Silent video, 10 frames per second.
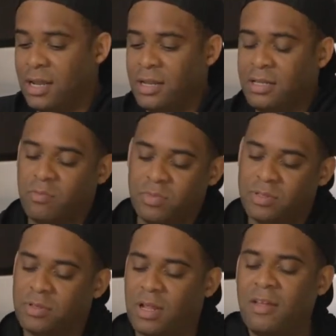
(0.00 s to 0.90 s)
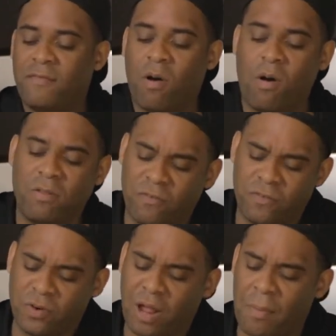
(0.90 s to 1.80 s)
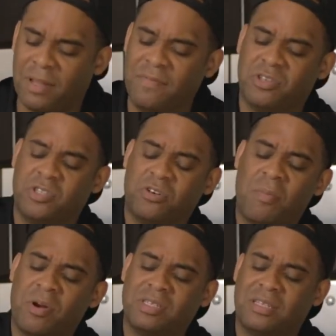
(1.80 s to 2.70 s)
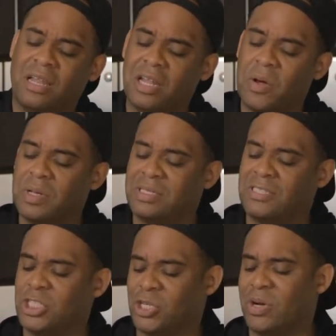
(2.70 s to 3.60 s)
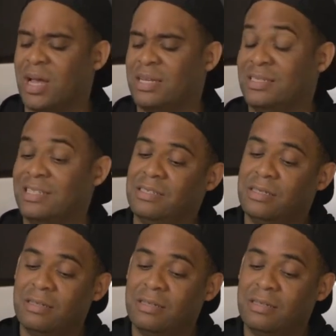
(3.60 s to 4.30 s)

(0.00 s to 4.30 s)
And I think of all the fruit, I believe the strawberries are the lowest sugar content.